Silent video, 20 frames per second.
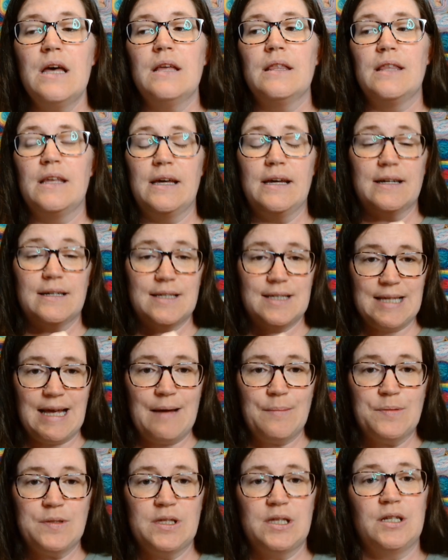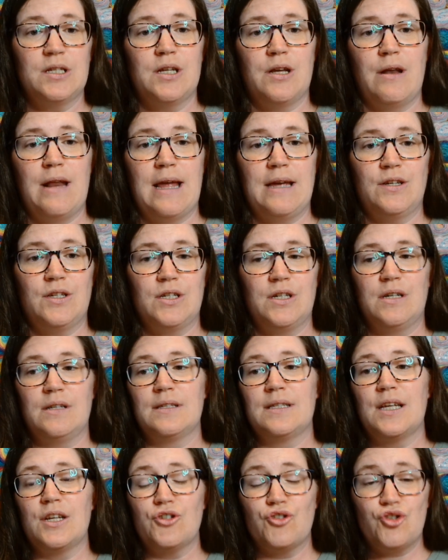that accepts the
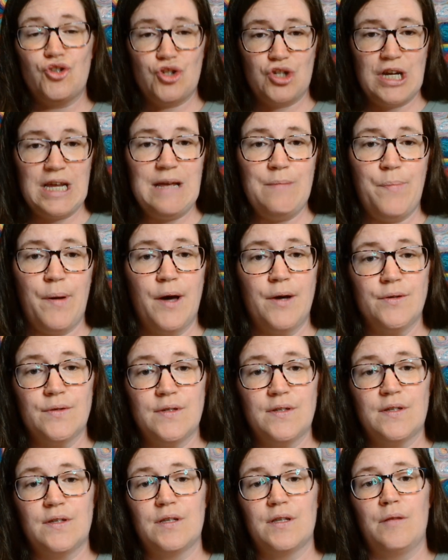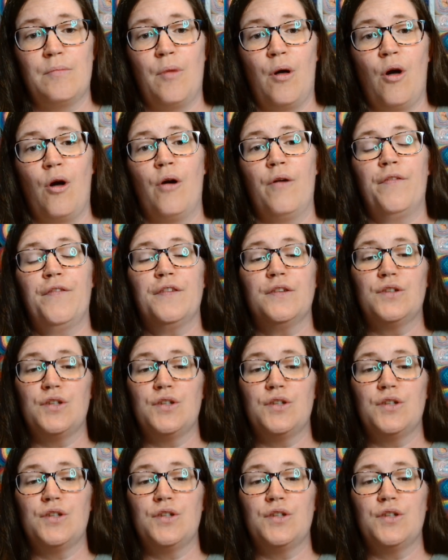donations and she posts them off